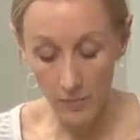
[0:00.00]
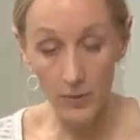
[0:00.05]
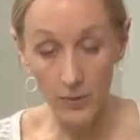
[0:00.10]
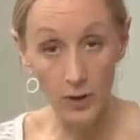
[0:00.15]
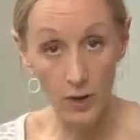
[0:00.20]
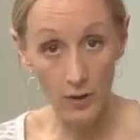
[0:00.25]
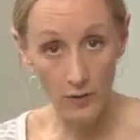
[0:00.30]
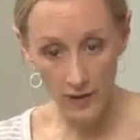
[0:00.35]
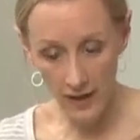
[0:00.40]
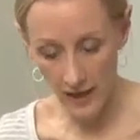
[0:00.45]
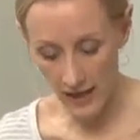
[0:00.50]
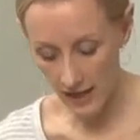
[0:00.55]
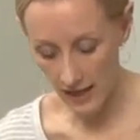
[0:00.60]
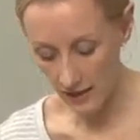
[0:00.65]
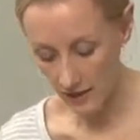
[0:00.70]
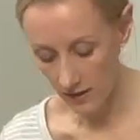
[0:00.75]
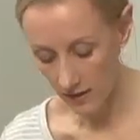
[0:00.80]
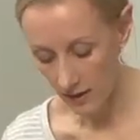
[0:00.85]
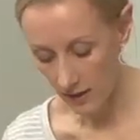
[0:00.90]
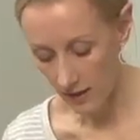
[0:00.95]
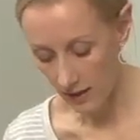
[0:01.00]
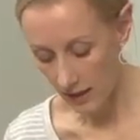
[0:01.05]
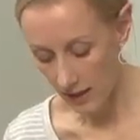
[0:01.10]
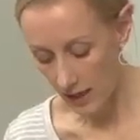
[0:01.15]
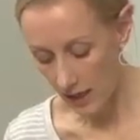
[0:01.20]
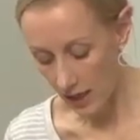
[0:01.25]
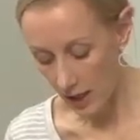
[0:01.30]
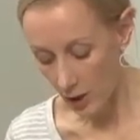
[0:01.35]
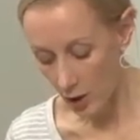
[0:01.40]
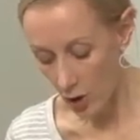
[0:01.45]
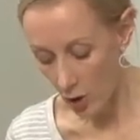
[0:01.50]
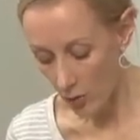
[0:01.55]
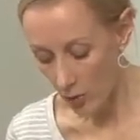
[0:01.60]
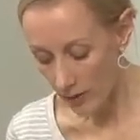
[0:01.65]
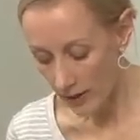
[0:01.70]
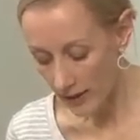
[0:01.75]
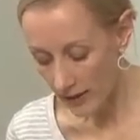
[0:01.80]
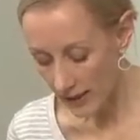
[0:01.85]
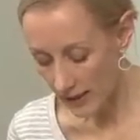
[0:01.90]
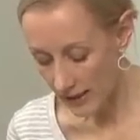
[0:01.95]
below the head,
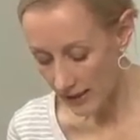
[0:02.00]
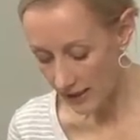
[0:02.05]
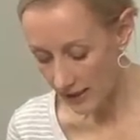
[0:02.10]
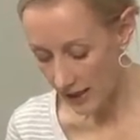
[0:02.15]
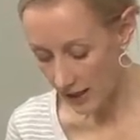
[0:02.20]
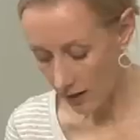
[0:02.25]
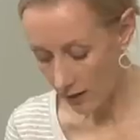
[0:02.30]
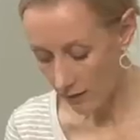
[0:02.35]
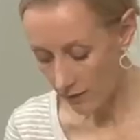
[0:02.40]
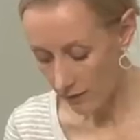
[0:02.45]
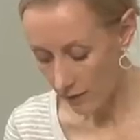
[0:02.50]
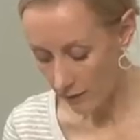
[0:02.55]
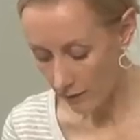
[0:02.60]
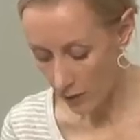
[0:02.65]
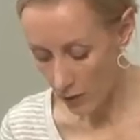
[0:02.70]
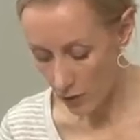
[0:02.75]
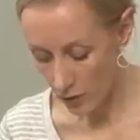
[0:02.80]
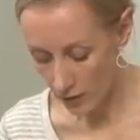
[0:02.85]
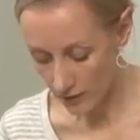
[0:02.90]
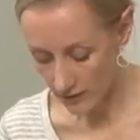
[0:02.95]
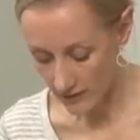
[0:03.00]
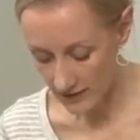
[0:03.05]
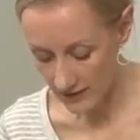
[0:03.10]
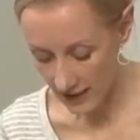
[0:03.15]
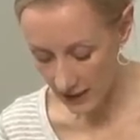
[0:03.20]
going in and out of the folds.